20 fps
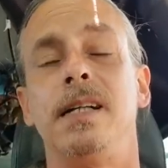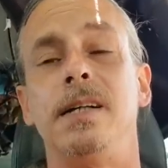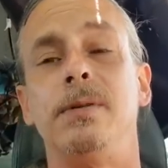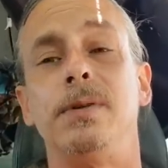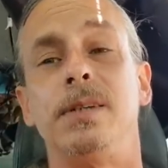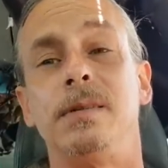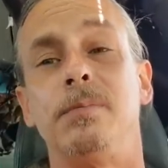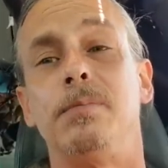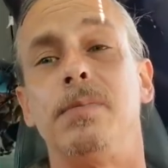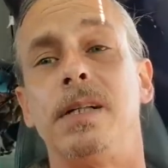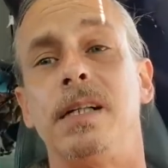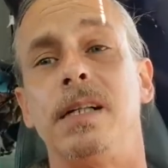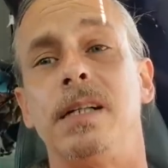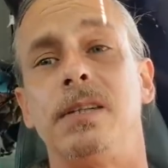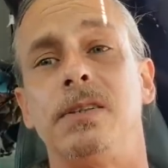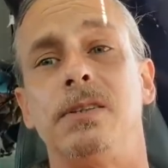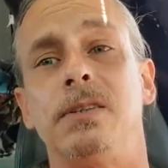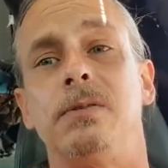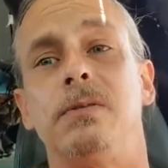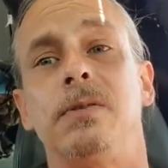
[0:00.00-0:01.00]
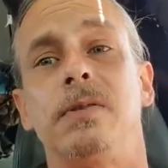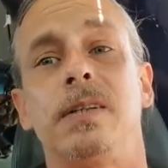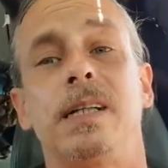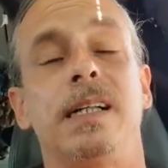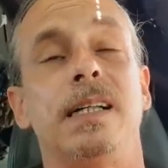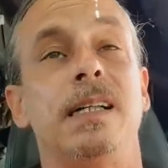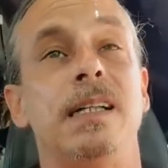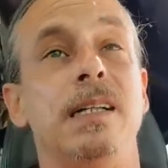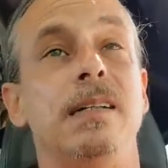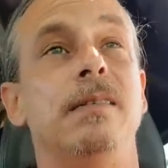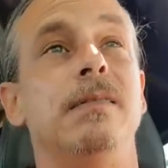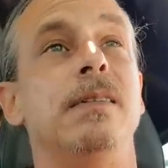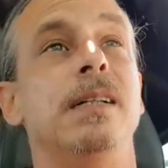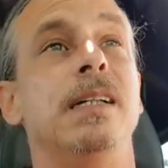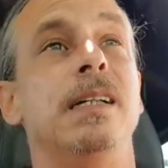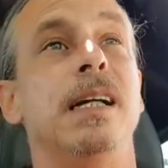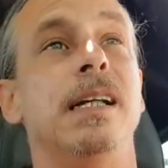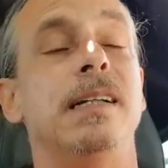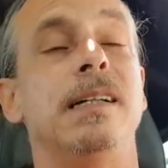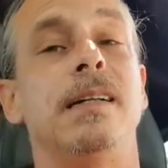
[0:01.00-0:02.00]
it was a big issue and like he
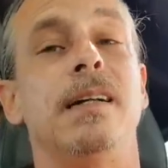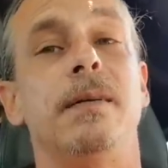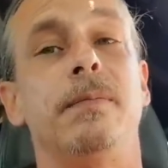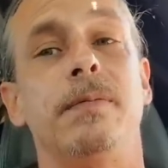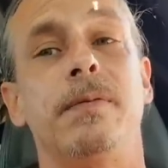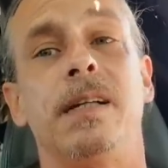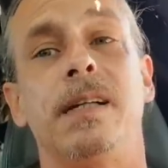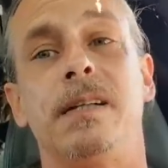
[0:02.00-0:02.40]
he ended up